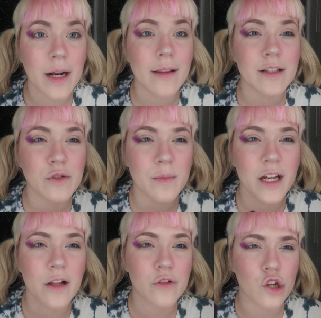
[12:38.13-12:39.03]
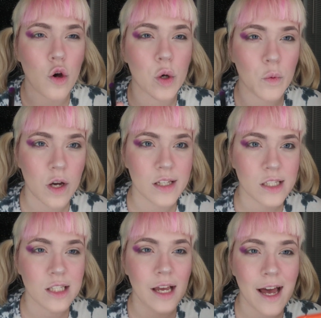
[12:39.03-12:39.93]
But I like doing my colors all at
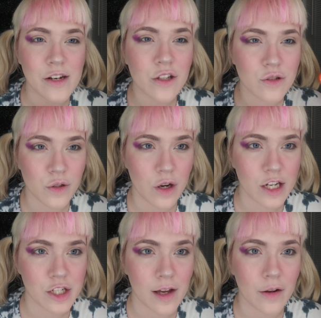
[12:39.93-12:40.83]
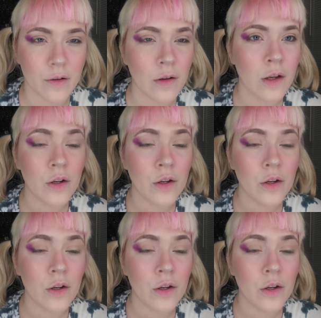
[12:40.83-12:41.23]
once. How do you do your eyeshadow?